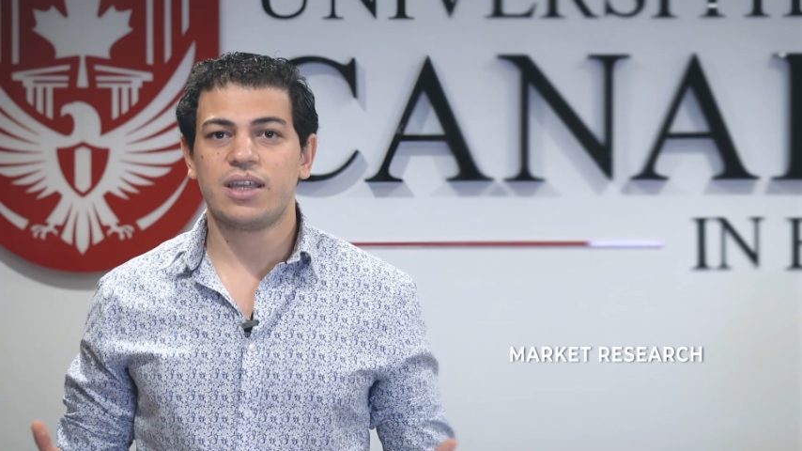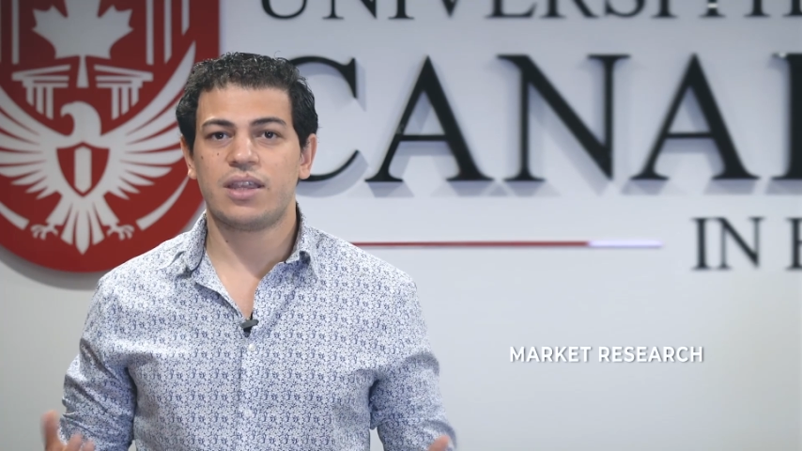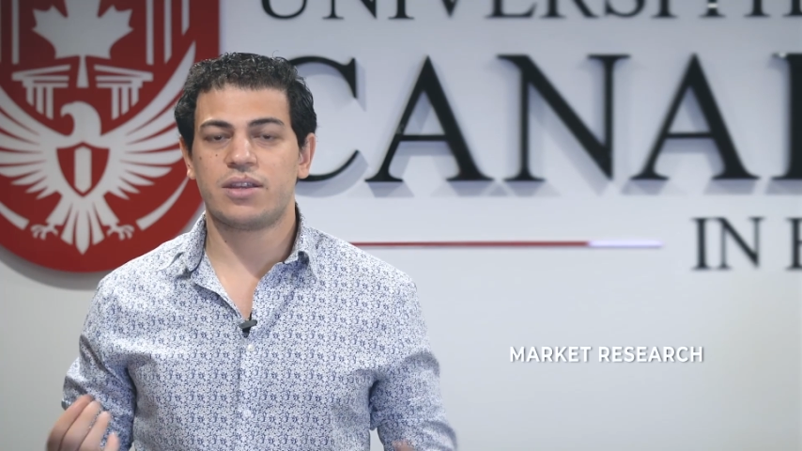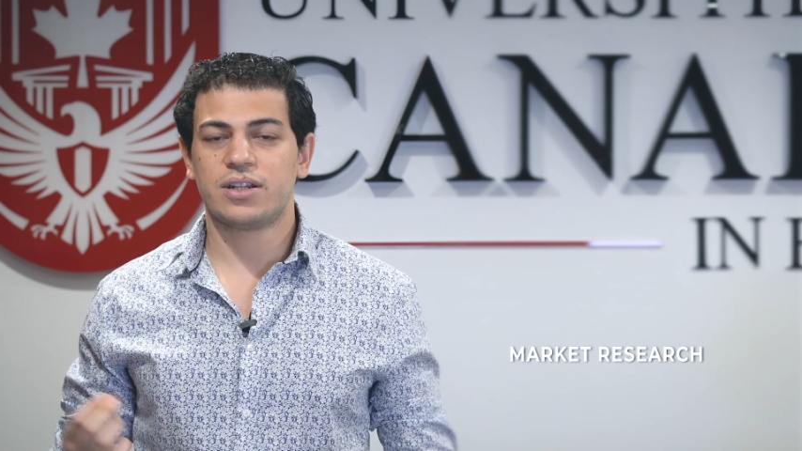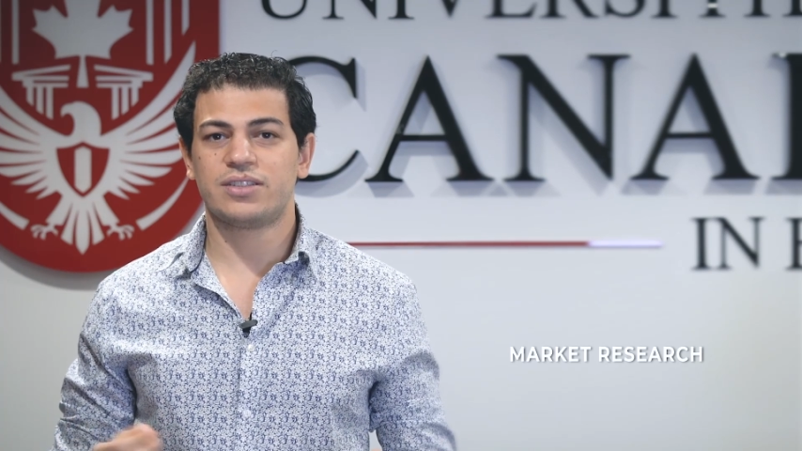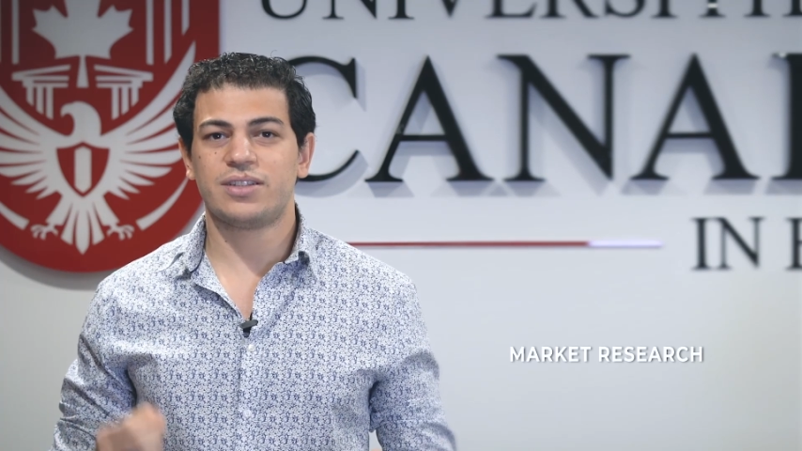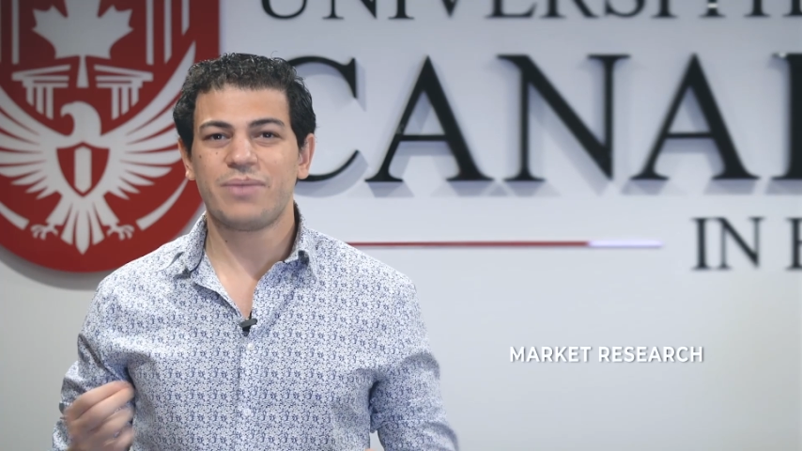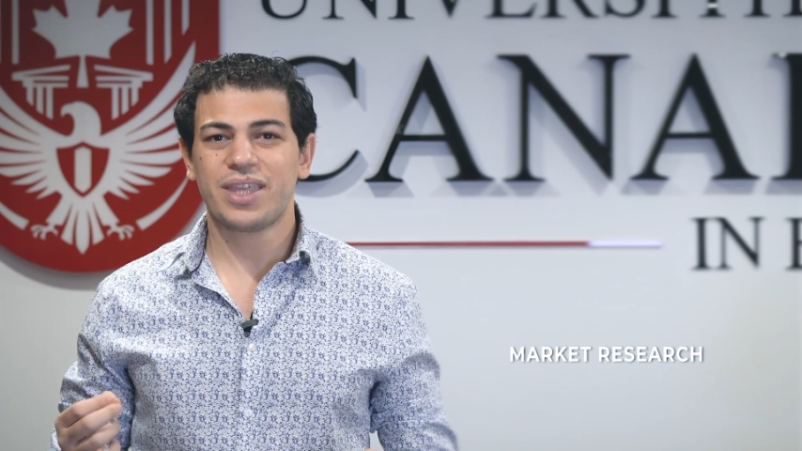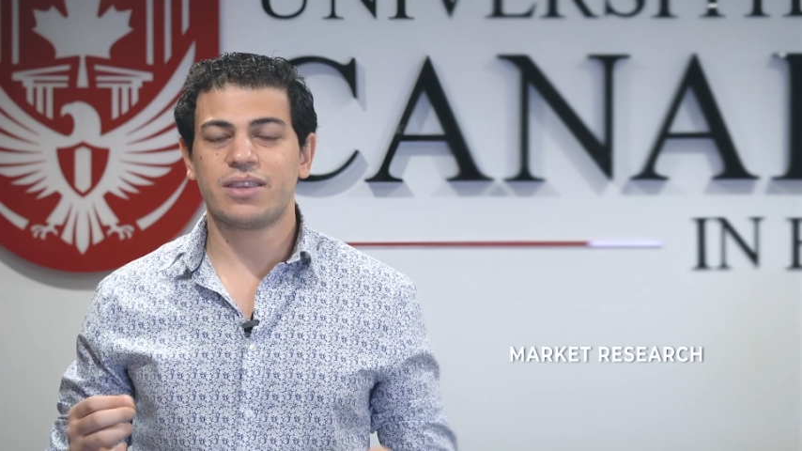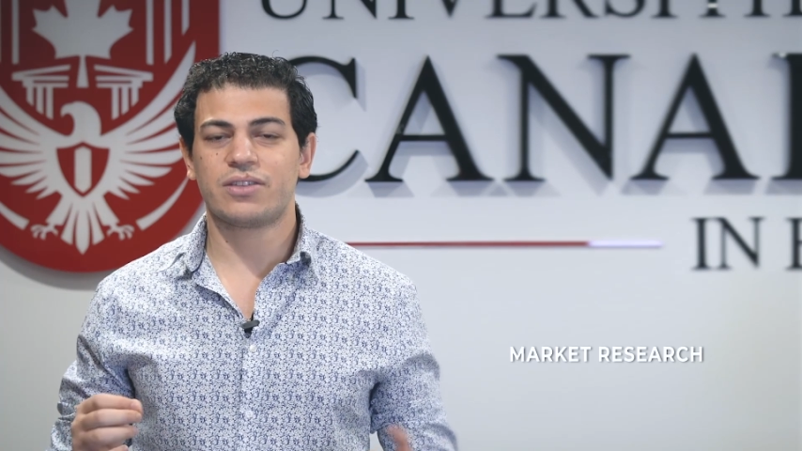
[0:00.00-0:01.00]
that there is
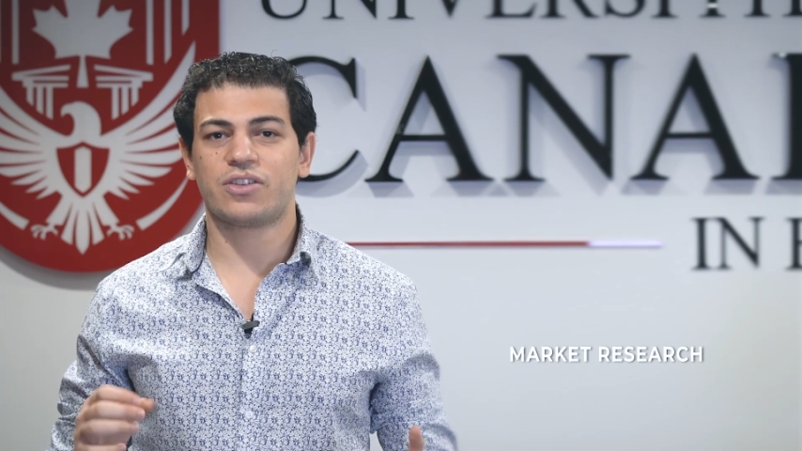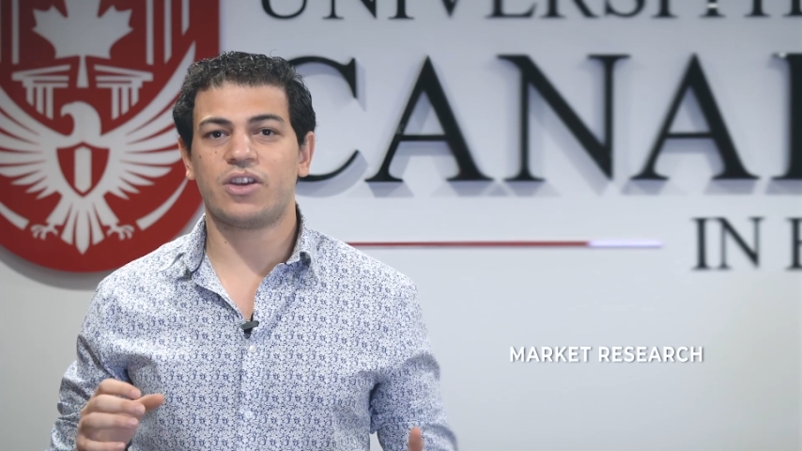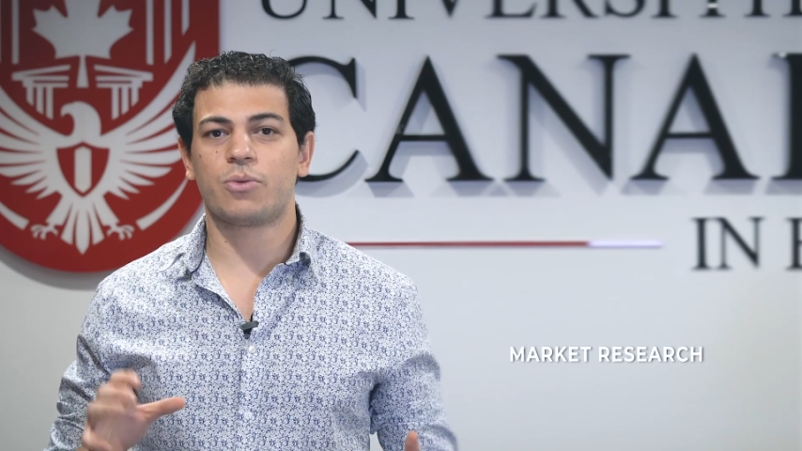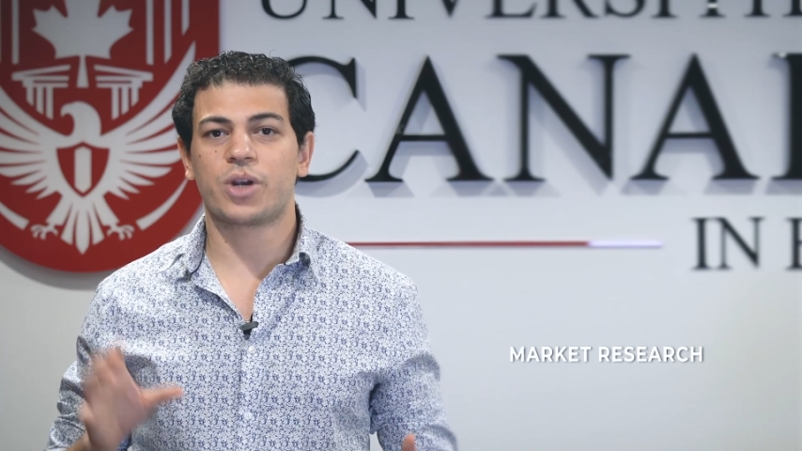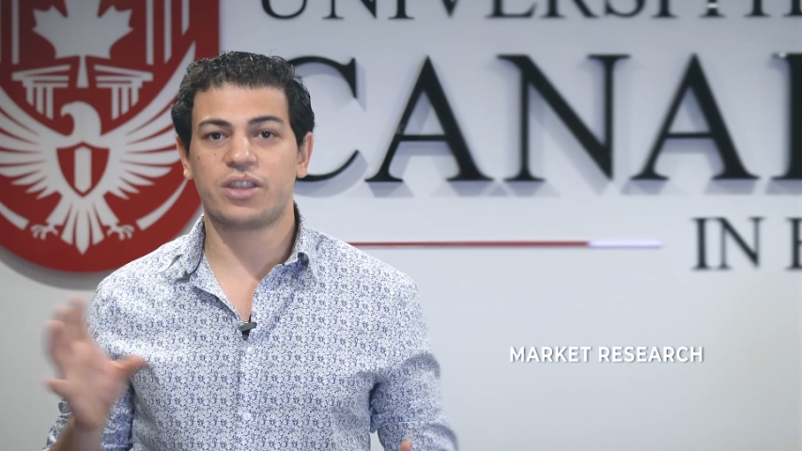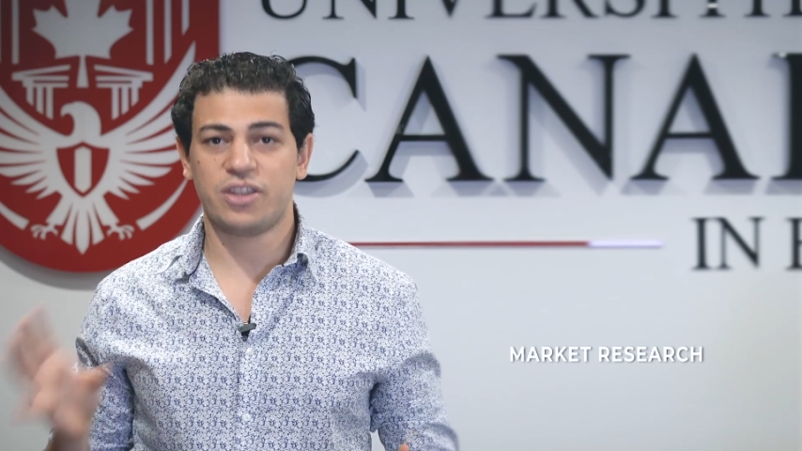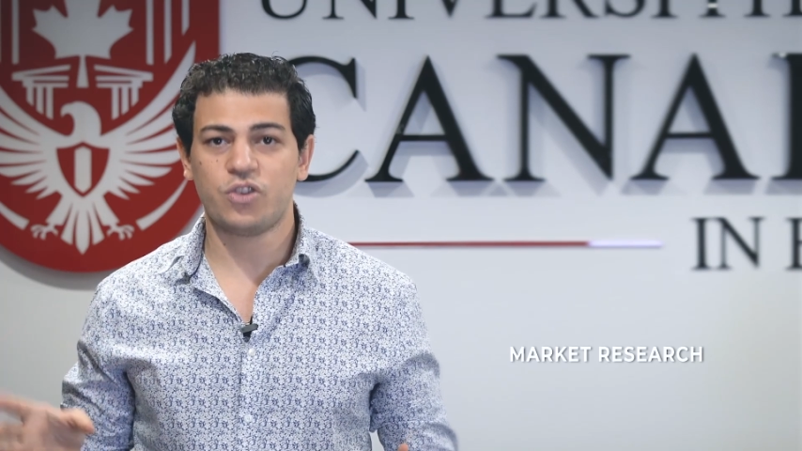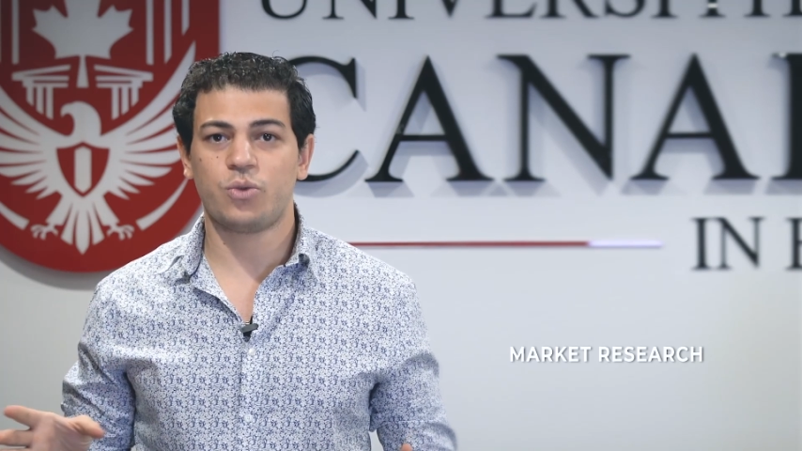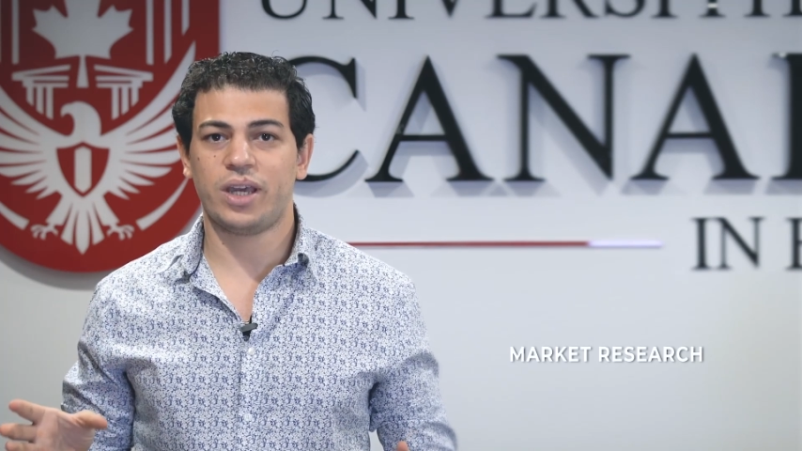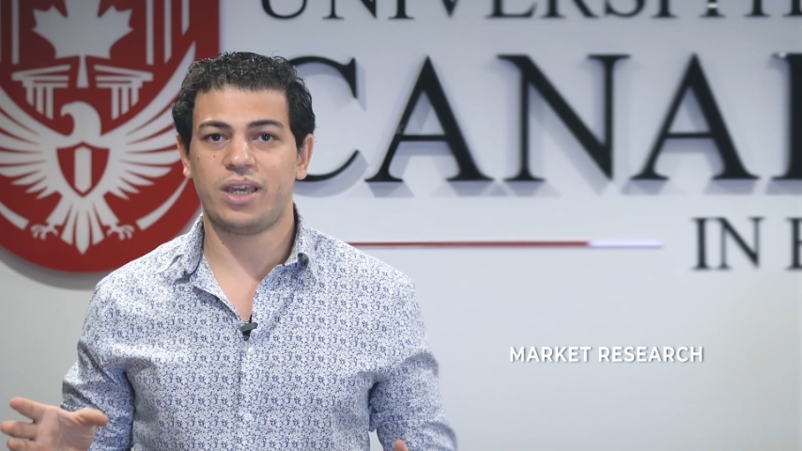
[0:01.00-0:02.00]
something that's going to work
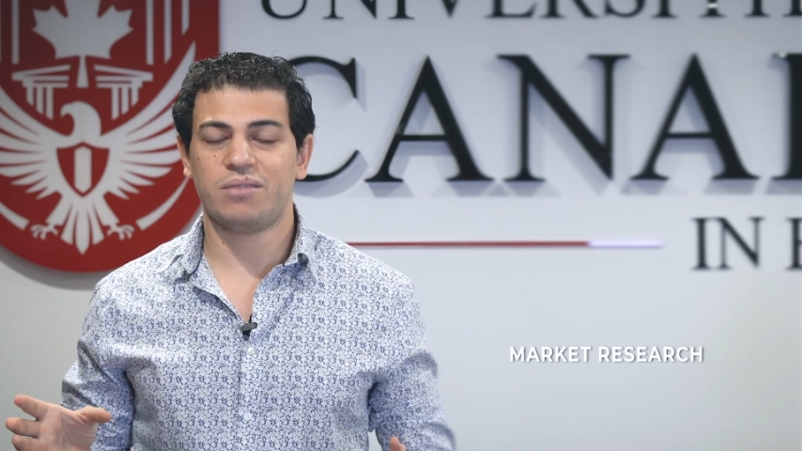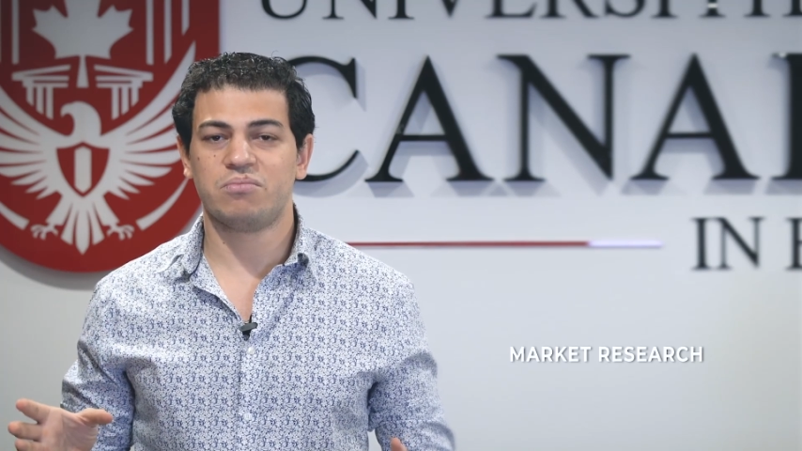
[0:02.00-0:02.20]
this way,